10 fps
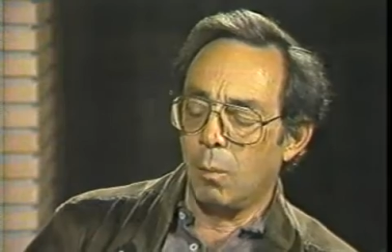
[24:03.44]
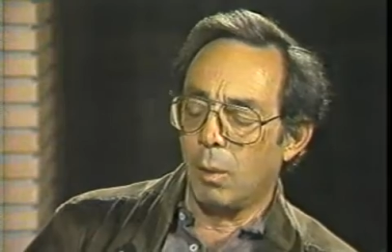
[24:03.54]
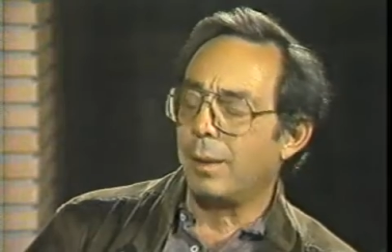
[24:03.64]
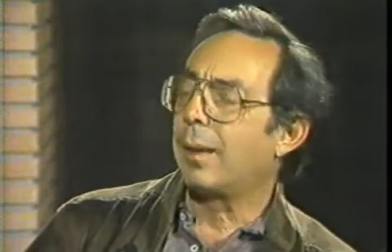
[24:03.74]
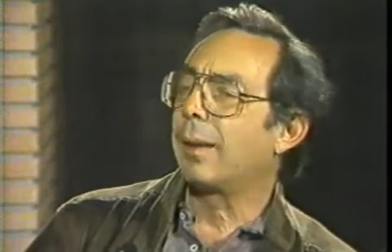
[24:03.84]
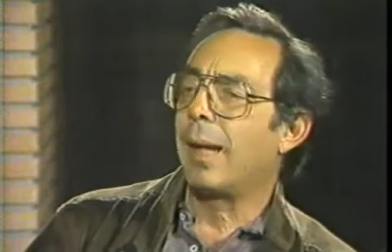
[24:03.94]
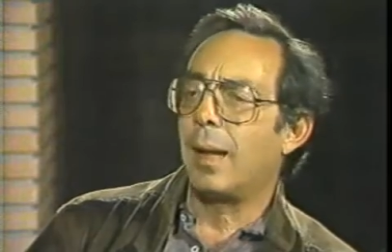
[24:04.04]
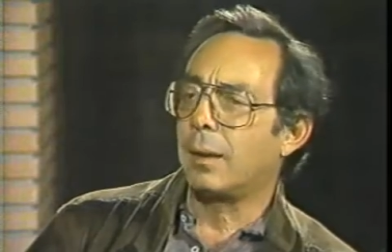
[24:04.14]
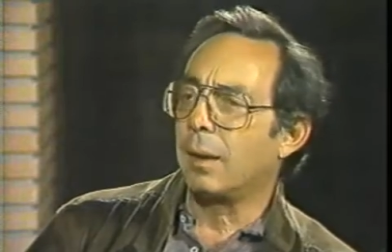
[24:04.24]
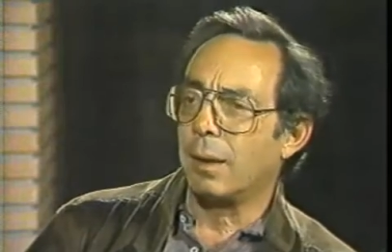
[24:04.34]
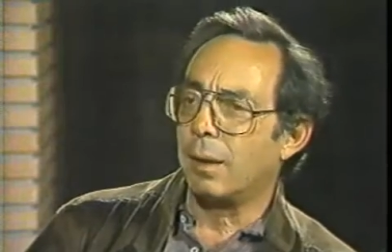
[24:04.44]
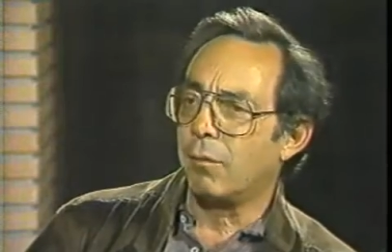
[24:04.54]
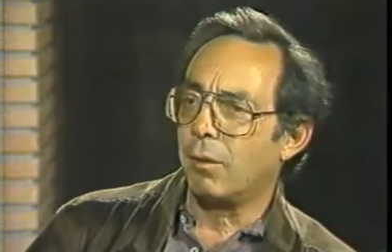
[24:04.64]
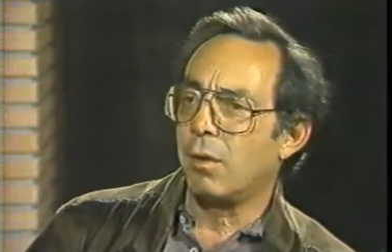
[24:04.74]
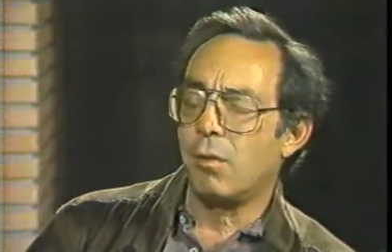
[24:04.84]
one can calculate
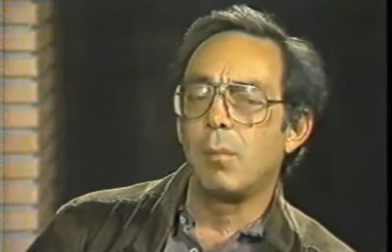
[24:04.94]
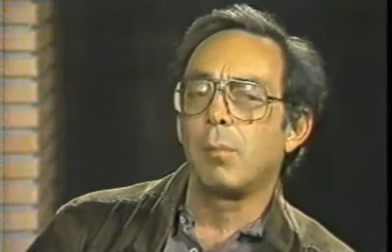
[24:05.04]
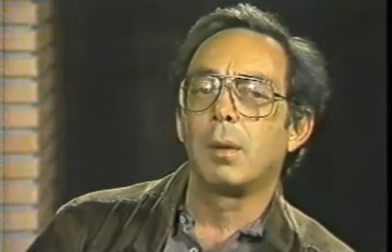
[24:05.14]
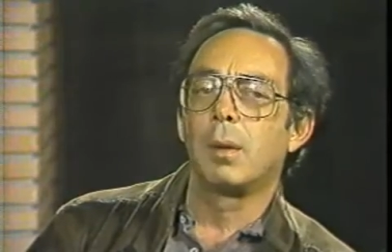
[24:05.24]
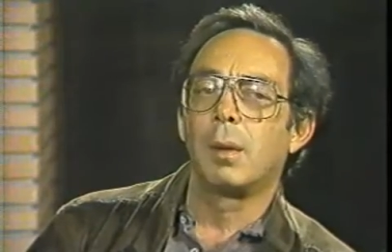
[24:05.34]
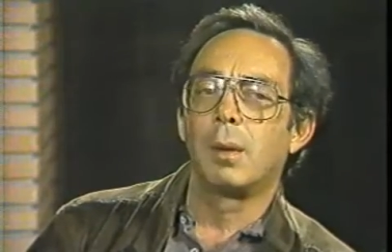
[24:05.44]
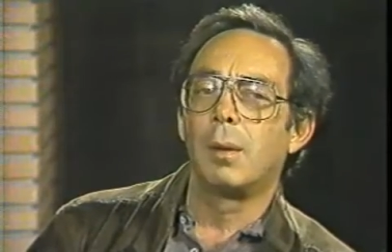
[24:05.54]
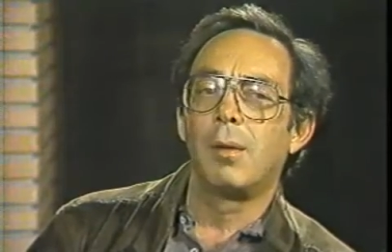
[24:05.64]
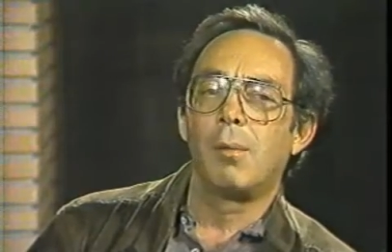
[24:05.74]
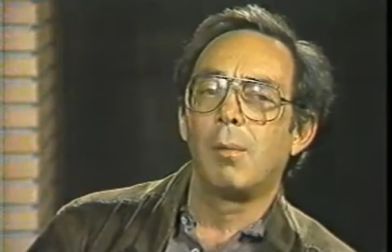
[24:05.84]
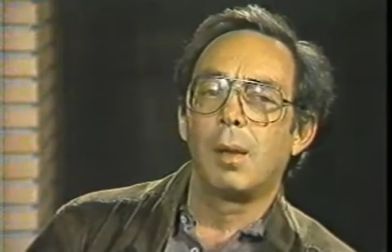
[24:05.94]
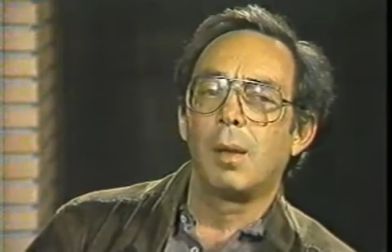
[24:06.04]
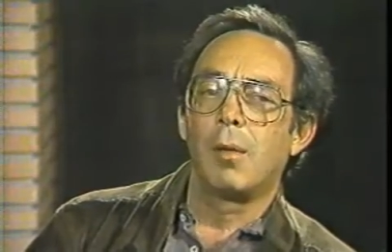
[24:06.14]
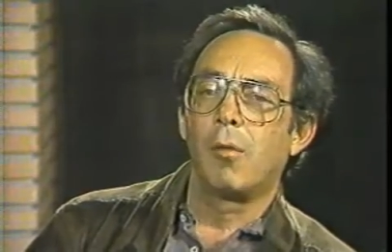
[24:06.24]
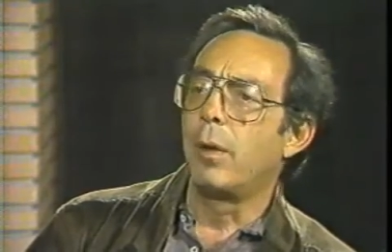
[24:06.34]
very simply that in
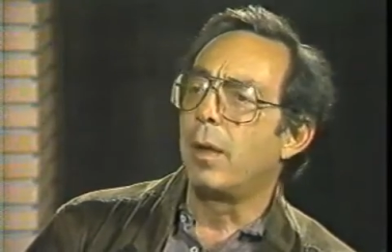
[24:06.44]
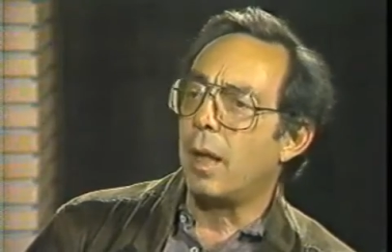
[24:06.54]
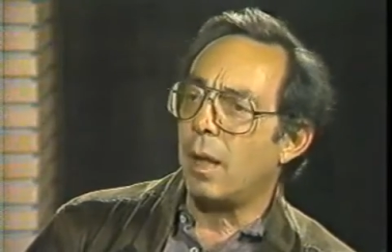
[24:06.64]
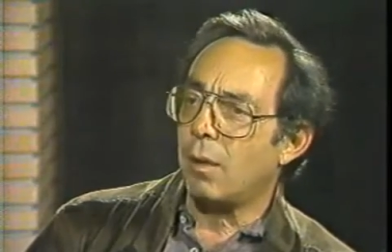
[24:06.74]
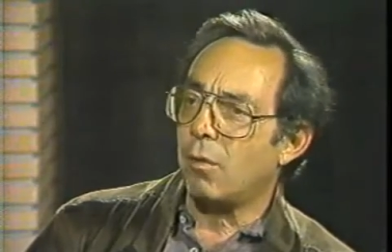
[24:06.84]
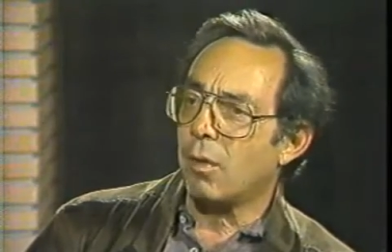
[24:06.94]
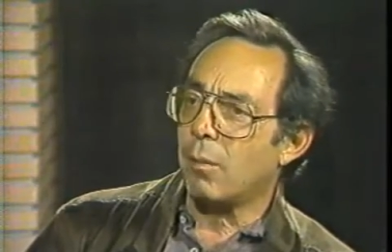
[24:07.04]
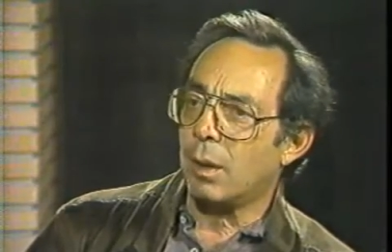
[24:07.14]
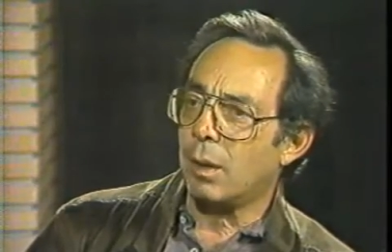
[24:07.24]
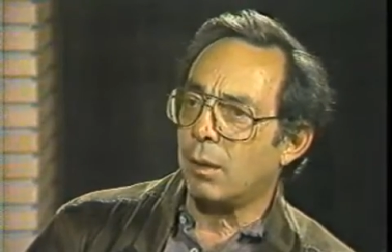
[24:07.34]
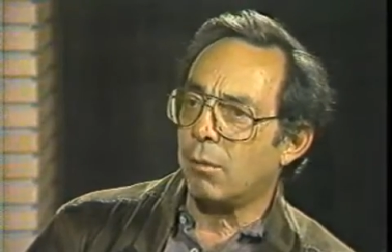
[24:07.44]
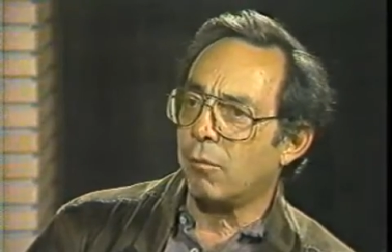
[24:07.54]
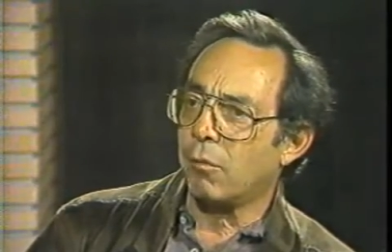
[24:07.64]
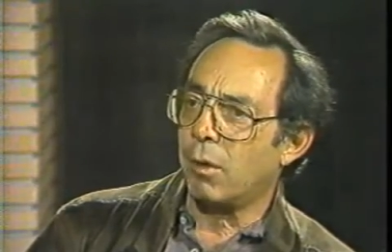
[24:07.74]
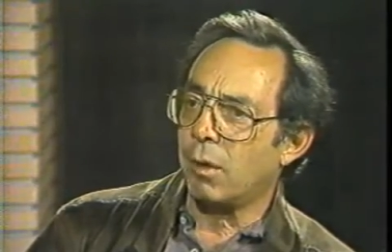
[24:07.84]
three days among
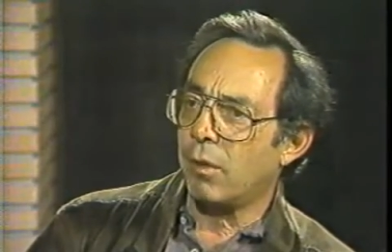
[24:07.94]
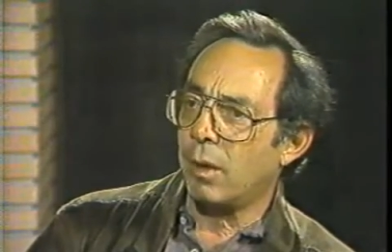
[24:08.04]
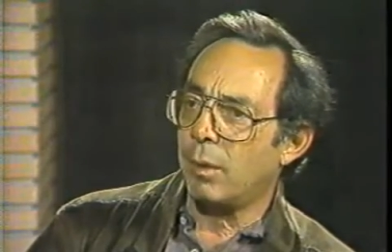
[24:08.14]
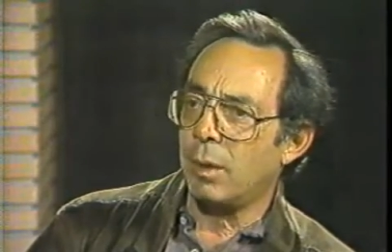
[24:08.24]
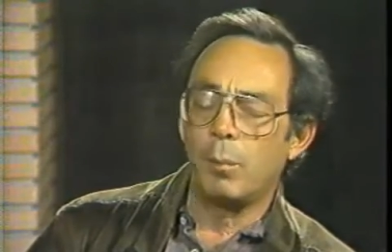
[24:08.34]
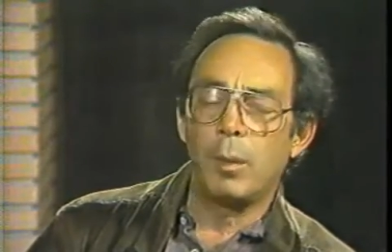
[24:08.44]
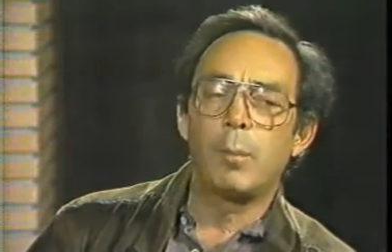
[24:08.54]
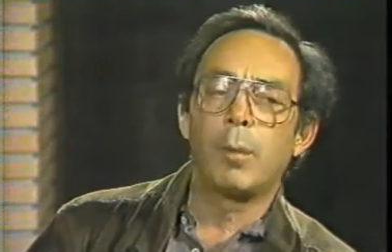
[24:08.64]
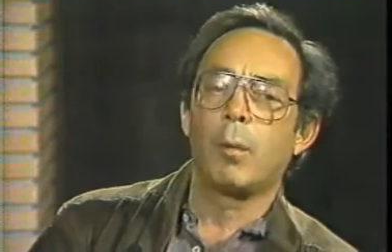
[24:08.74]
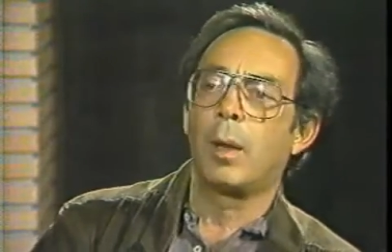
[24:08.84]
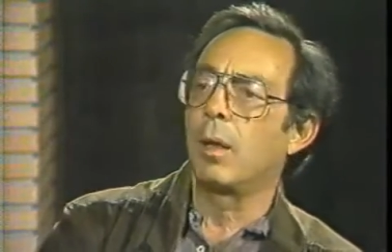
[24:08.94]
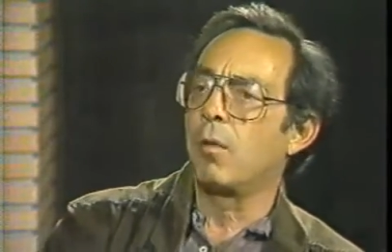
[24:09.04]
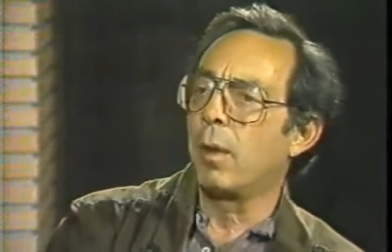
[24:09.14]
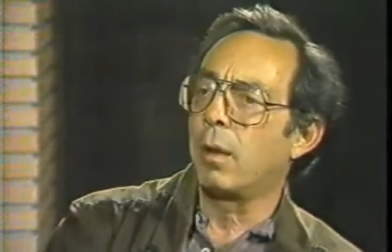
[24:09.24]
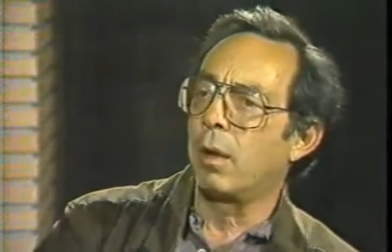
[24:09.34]
145 million people while
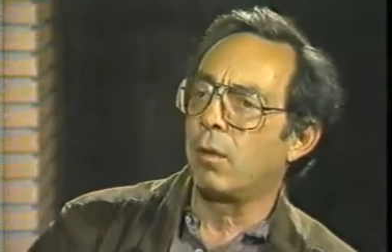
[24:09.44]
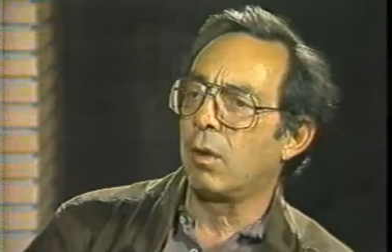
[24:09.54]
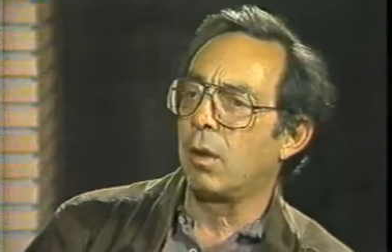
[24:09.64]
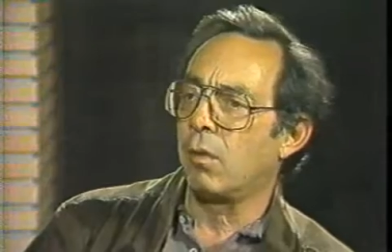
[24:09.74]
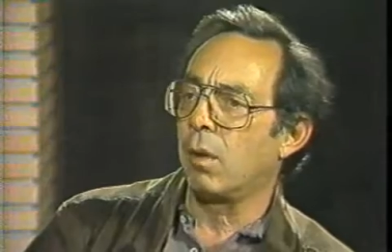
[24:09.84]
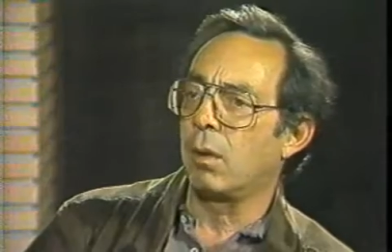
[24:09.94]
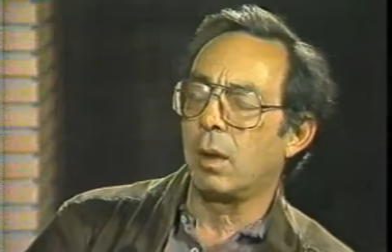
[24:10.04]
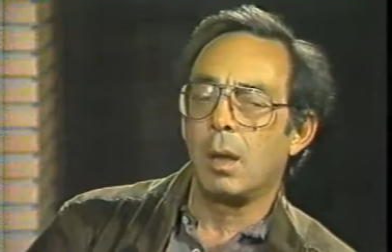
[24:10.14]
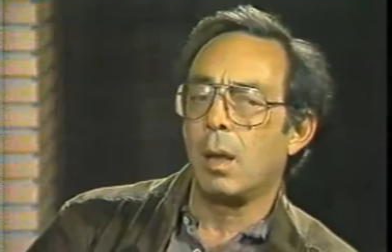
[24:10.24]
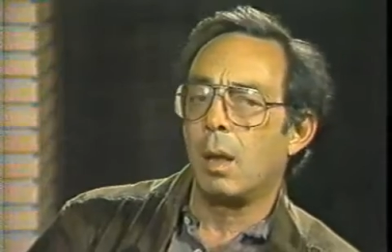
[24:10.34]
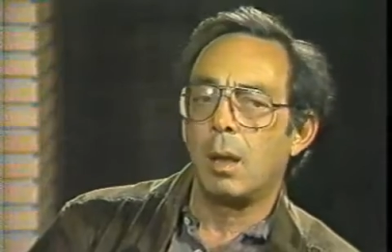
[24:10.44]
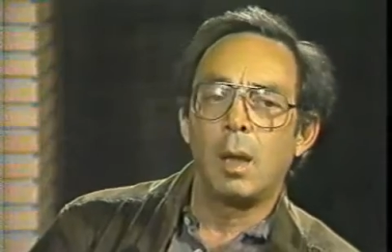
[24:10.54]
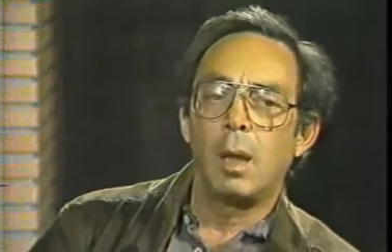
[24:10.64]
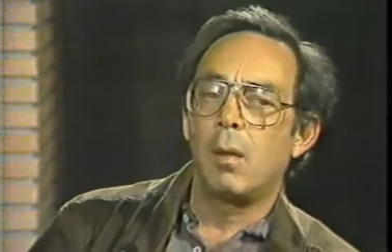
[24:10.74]
this migration is going on,